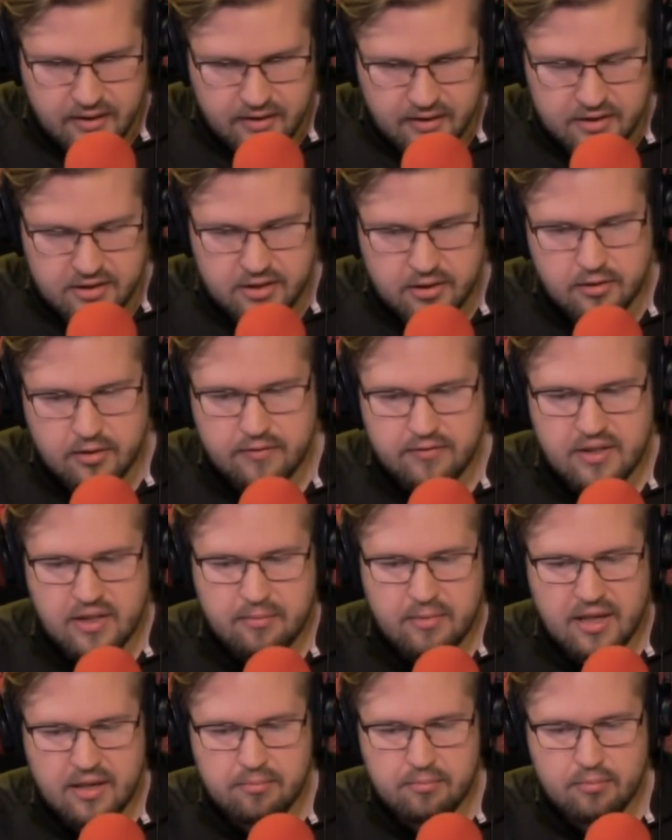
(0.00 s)
The two of them
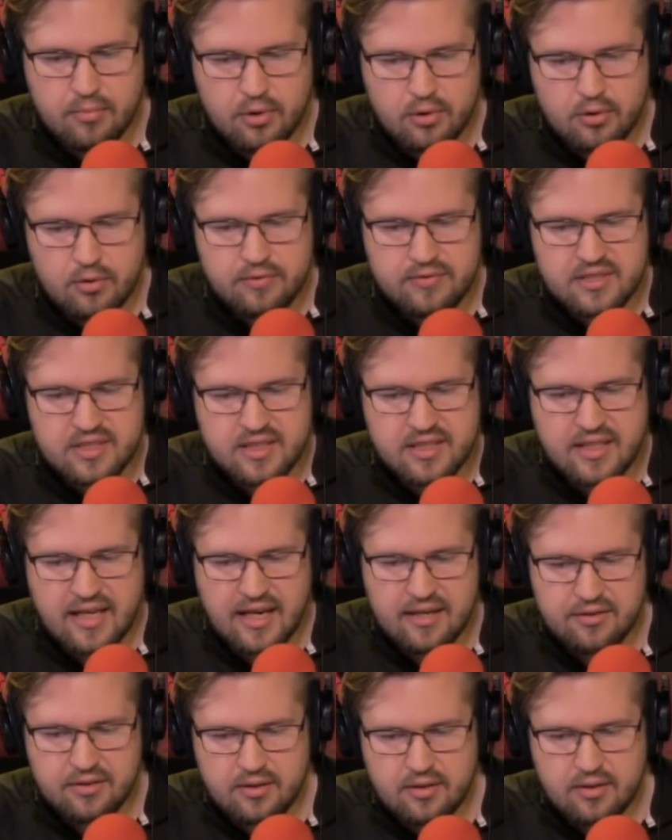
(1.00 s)
had moved
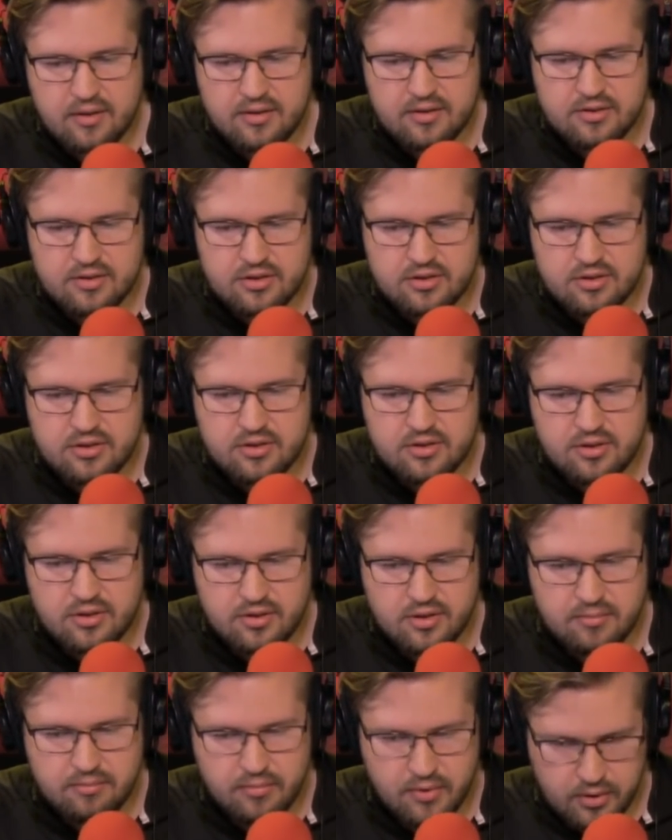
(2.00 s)
together to
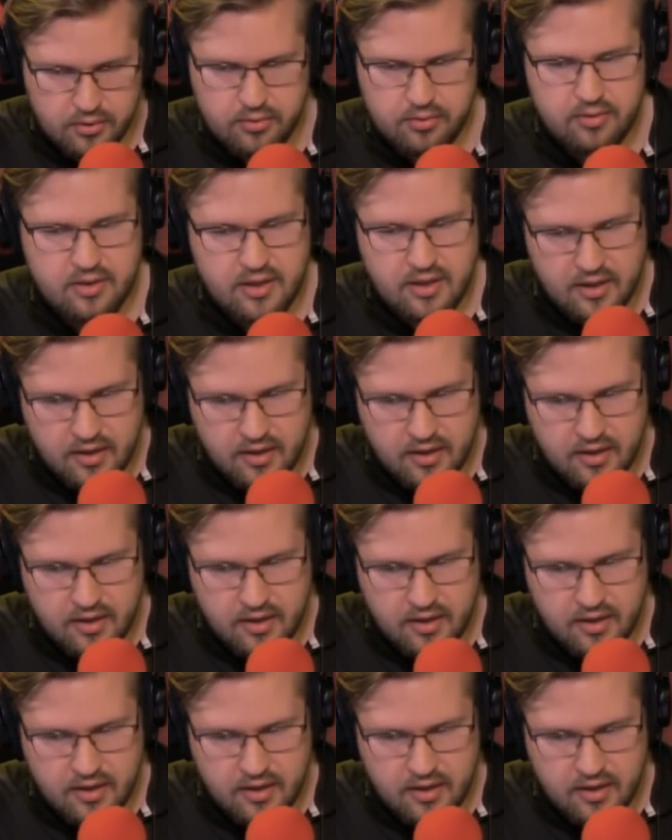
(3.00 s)
the moon.